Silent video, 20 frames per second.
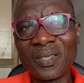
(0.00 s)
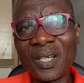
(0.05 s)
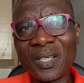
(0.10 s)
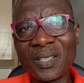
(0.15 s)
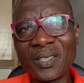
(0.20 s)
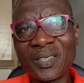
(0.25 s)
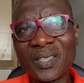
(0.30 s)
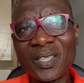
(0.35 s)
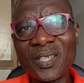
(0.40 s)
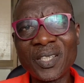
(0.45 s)

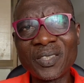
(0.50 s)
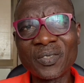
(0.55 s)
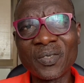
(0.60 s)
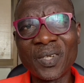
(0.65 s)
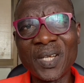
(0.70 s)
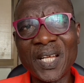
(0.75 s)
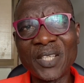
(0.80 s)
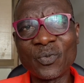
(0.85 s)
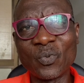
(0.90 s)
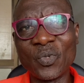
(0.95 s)
serious
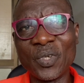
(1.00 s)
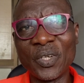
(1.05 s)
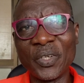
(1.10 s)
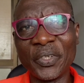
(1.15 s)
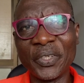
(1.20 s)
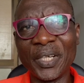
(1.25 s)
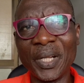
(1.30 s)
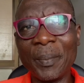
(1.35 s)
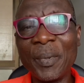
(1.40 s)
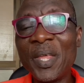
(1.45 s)
scholars will not
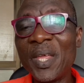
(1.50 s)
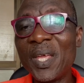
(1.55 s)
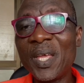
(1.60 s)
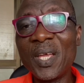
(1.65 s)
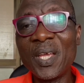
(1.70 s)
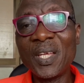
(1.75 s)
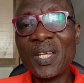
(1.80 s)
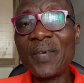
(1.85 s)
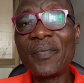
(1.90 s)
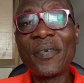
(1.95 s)
read them.
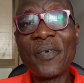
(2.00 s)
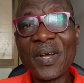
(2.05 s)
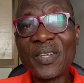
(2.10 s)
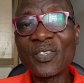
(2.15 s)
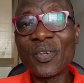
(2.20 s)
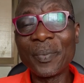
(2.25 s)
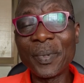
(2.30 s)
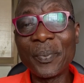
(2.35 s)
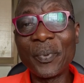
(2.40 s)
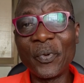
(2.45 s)
Even when
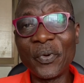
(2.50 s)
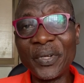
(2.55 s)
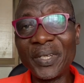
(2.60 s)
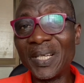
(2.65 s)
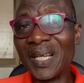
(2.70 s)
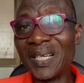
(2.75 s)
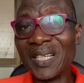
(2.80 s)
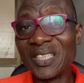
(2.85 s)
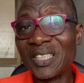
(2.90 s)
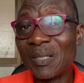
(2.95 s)
some people read
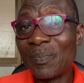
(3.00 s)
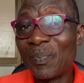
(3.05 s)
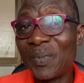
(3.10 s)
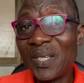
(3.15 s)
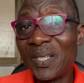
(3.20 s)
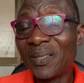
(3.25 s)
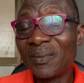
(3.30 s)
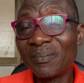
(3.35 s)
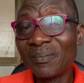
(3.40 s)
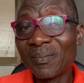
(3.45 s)
them,
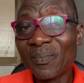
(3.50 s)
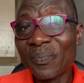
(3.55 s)
they